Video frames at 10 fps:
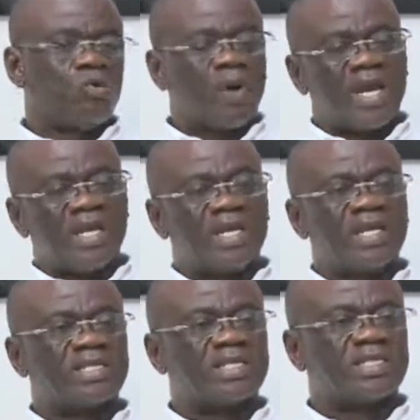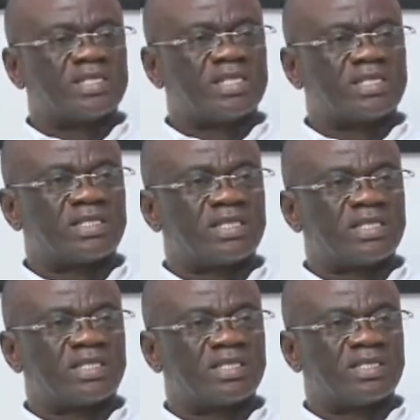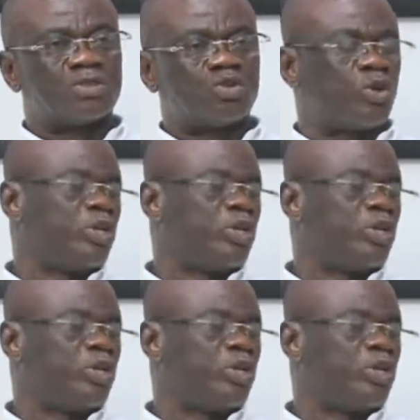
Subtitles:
Working in it is so